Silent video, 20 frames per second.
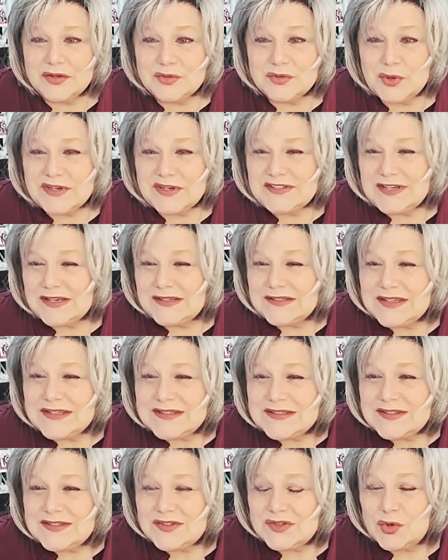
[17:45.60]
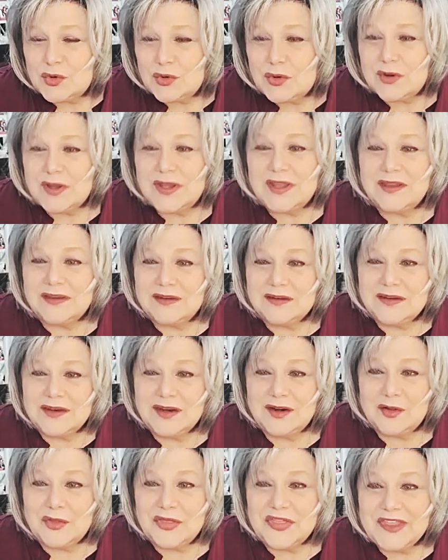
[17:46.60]
do I take this toy,
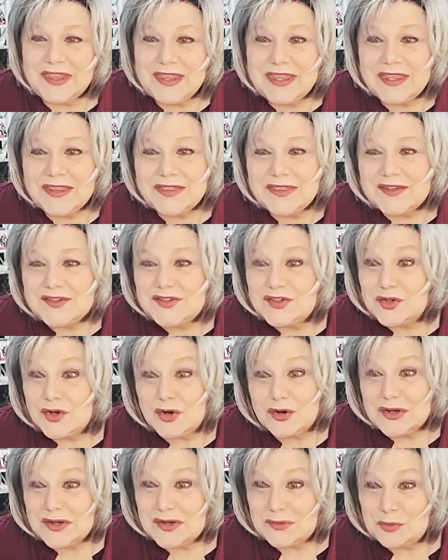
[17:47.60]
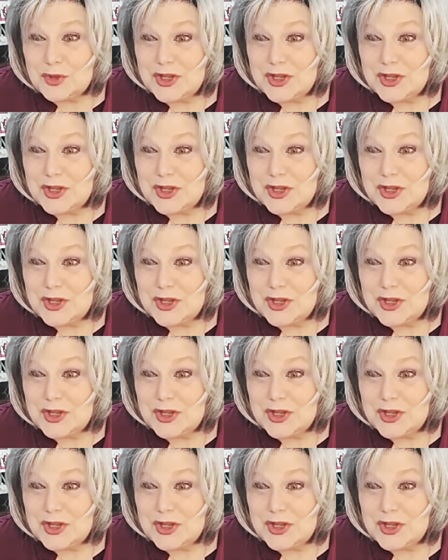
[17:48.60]
thinking that you're going to